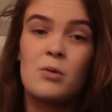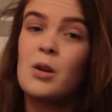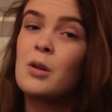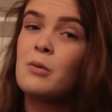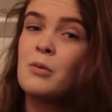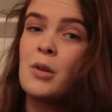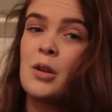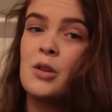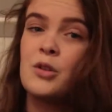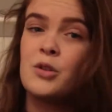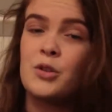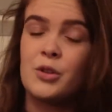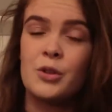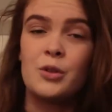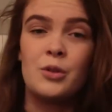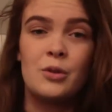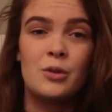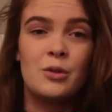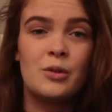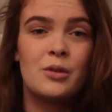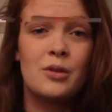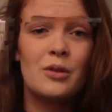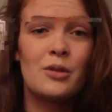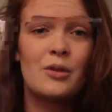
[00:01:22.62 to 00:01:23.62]

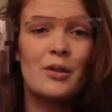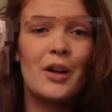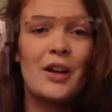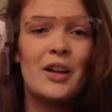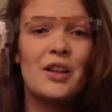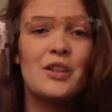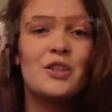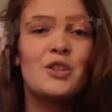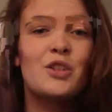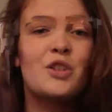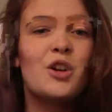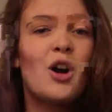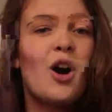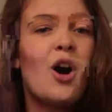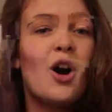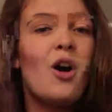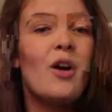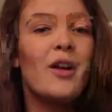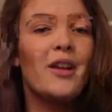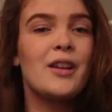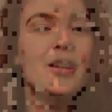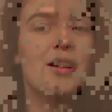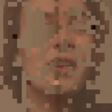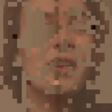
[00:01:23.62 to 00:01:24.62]
112, ready to call in